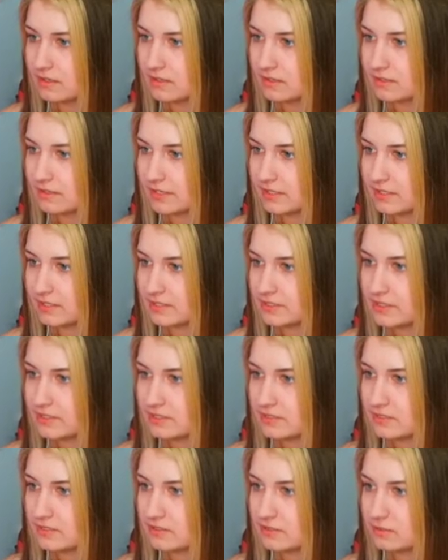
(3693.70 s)
Alright, let's
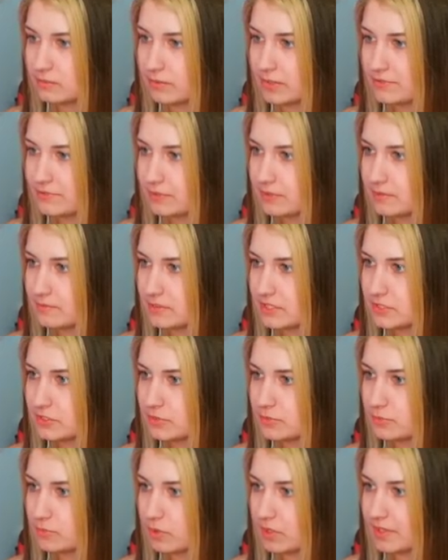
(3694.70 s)
wait for him to do
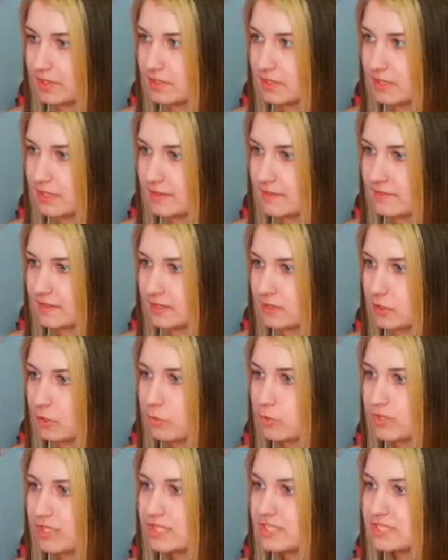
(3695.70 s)
one, and then-
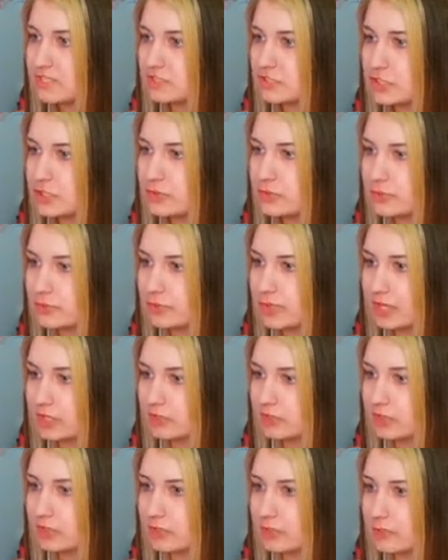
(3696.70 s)
Oh, he did two!
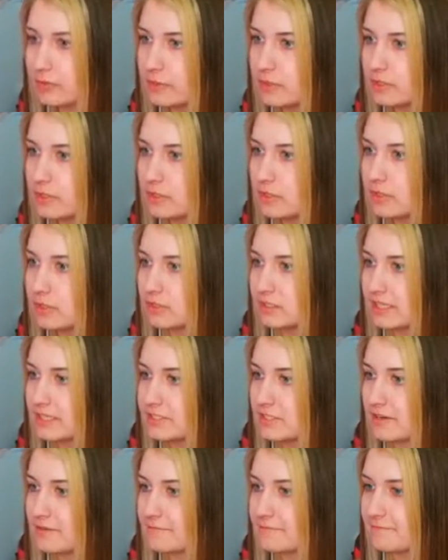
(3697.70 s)
Hello? That's
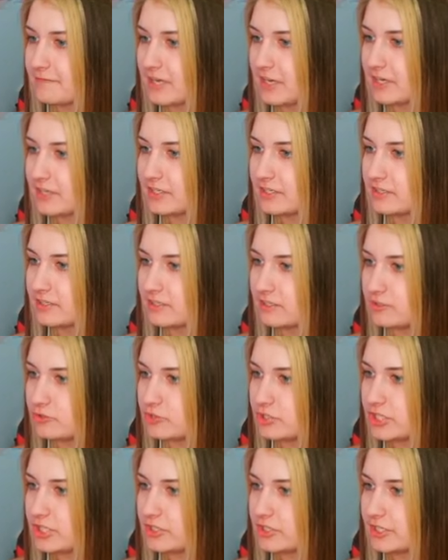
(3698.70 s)
not fair,
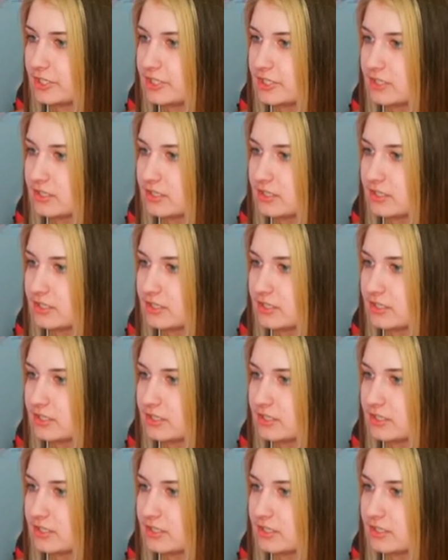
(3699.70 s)
cheater.